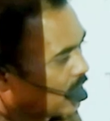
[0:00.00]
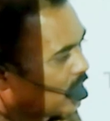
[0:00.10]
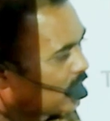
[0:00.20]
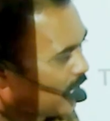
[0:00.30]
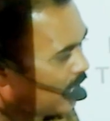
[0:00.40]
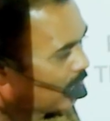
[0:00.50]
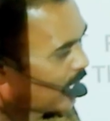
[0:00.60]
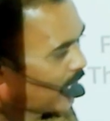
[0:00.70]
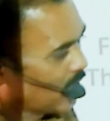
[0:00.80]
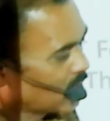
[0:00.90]
Cl
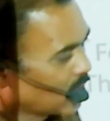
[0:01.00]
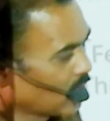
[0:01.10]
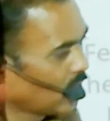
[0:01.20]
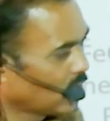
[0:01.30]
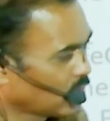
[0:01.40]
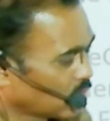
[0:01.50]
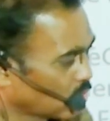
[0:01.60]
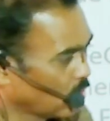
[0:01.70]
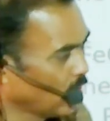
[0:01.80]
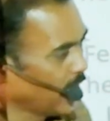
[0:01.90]
minus.
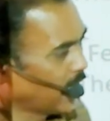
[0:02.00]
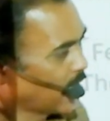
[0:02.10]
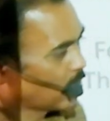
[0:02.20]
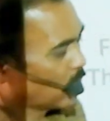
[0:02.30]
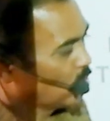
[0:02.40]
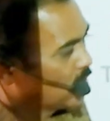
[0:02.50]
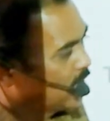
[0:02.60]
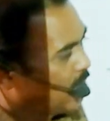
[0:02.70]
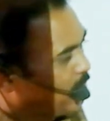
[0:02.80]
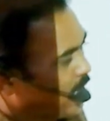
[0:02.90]
So it can produce
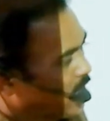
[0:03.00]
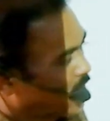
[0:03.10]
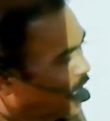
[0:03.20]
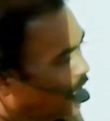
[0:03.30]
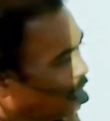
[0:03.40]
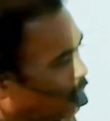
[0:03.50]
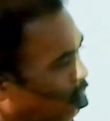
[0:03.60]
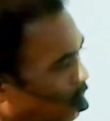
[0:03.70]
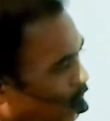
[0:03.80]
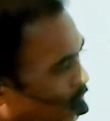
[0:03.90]

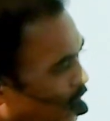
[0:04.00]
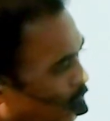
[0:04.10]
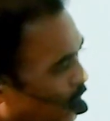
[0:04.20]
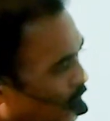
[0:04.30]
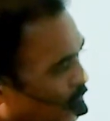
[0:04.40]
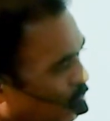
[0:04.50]
ApCl2 plus